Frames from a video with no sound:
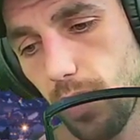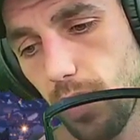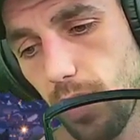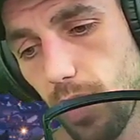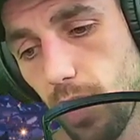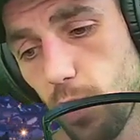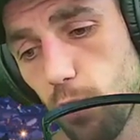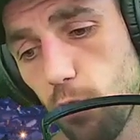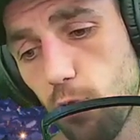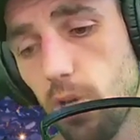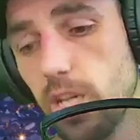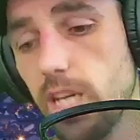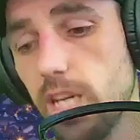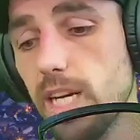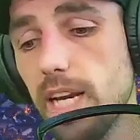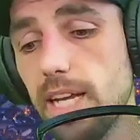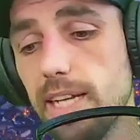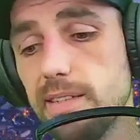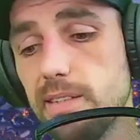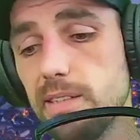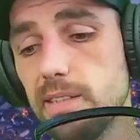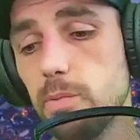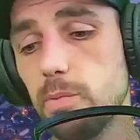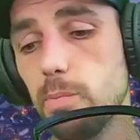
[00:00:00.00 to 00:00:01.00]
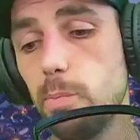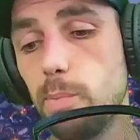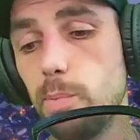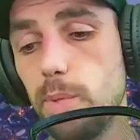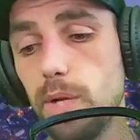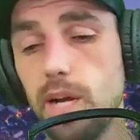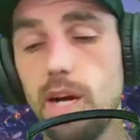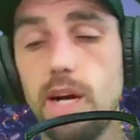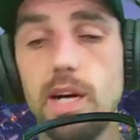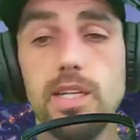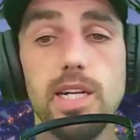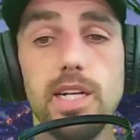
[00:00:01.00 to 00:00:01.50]

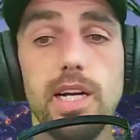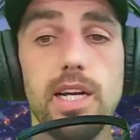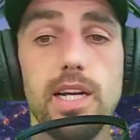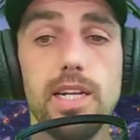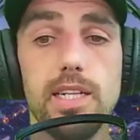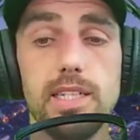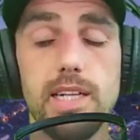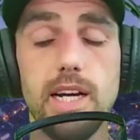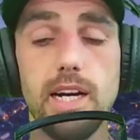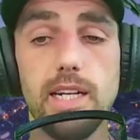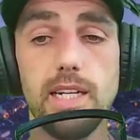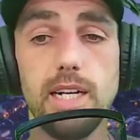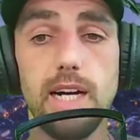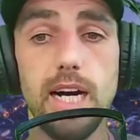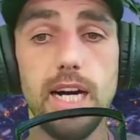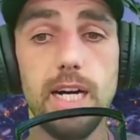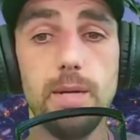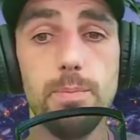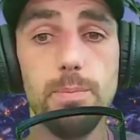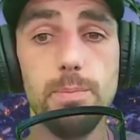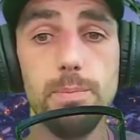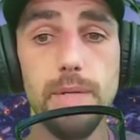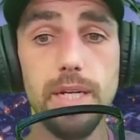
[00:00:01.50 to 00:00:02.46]
greenlensblog.com.